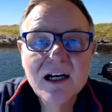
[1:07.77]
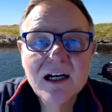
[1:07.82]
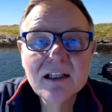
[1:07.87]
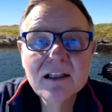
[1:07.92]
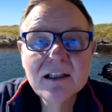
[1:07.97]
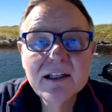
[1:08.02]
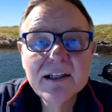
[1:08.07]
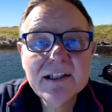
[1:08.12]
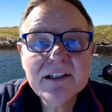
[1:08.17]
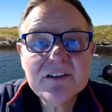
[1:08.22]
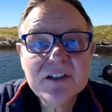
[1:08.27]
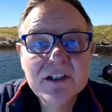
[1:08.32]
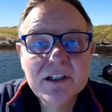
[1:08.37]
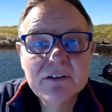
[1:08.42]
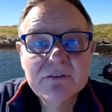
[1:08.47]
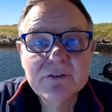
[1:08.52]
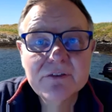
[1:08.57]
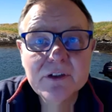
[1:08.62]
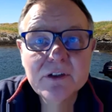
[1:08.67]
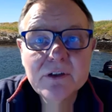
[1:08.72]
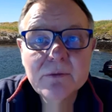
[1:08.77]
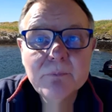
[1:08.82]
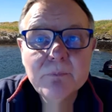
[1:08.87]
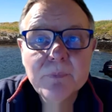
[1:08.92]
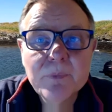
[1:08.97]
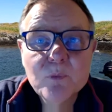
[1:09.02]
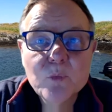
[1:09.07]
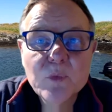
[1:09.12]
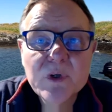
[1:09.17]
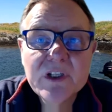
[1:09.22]
Unlike a telephone,
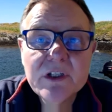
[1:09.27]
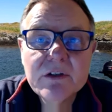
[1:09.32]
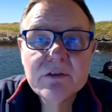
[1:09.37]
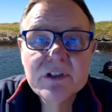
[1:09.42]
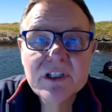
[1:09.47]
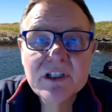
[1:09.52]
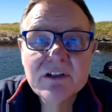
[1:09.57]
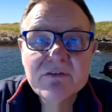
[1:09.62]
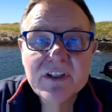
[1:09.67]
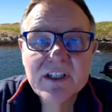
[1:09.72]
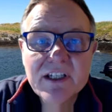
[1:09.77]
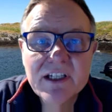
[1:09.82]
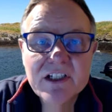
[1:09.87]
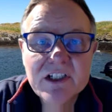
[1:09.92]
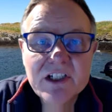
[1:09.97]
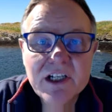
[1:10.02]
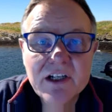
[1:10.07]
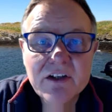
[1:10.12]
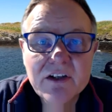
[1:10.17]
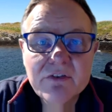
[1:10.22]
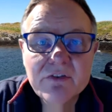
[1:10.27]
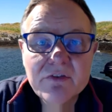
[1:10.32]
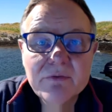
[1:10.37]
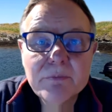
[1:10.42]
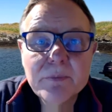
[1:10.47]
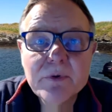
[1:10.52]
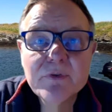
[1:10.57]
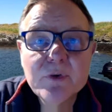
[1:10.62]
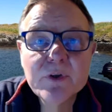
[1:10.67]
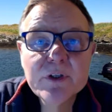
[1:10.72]
when using a VHF,
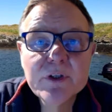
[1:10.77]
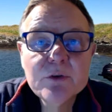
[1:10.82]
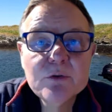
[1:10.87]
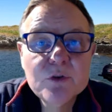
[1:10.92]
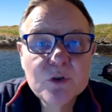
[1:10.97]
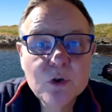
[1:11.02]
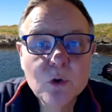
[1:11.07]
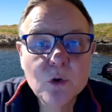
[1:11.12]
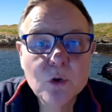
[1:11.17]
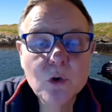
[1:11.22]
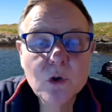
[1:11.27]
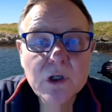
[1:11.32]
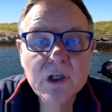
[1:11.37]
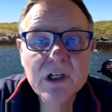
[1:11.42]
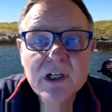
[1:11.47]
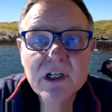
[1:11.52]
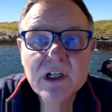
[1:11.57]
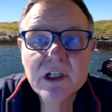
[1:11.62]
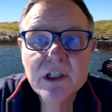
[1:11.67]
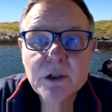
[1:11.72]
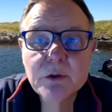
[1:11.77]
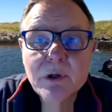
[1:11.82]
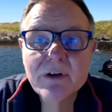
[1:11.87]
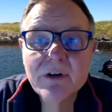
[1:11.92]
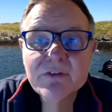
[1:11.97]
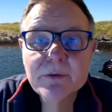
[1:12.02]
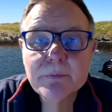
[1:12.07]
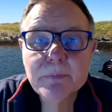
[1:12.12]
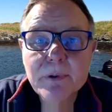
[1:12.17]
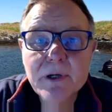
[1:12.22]
before you talk, you
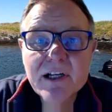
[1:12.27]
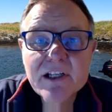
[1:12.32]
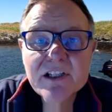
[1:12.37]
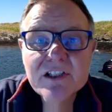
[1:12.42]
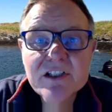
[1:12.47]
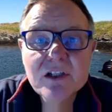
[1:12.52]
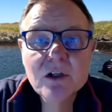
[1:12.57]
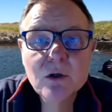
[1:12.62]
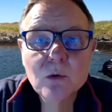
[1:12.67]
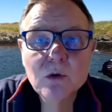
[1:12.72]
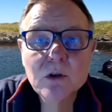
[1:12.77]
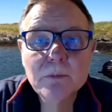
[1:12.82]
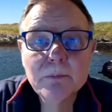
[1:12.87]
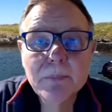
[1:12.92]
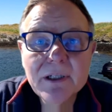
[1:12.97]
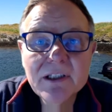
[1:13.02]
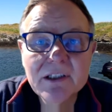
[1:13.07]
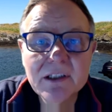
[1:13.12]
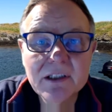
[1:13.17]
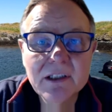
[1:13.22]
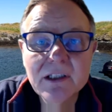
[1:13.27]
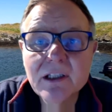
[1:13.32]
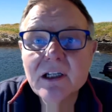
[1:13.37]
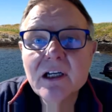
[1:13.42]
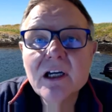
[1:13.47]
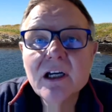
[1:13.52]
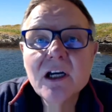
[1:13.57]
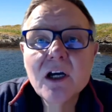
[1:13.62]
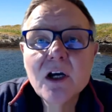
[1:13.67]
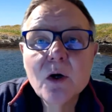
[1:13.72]
have to press and hold a button,
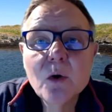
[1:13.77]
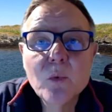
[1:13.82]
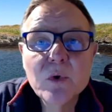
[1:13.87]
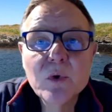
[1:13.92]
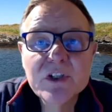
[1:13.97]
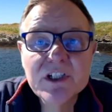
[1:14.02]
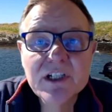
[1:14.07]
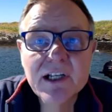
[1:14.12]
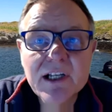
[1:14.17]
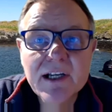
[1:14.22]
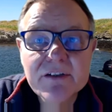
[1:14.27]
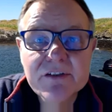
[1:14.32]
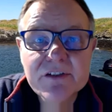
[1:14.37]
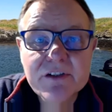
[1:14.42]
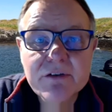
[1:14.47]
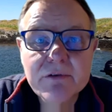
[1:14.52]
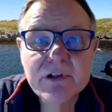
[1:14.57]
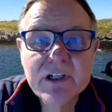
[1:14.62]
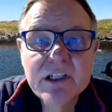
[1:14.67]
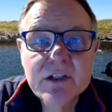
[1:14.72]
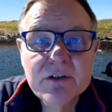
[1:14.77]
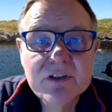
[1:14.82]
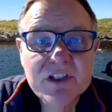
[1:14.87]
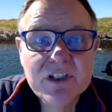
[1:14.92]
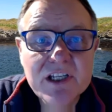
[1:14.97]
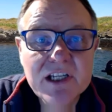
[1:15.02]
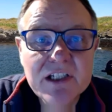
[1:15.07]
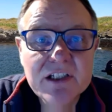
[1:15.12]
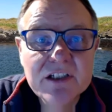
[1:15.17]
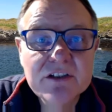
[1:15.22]
which allows the radio
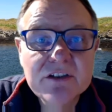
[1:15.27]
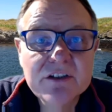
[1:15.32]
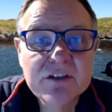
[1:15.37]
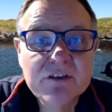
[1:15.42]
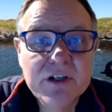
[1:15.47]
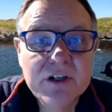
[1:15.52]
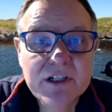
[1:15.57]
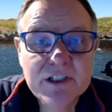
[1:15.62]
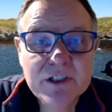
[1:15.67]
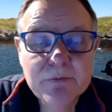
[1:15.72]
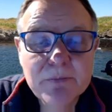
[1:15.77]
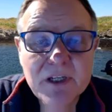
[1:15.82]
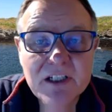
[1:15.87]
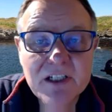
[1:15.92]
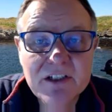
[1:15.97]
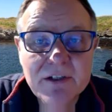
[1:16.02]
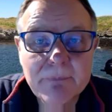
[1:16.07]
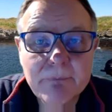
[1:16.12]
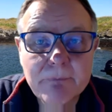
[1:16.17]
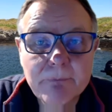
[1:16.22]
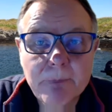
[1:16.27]
set to transmit.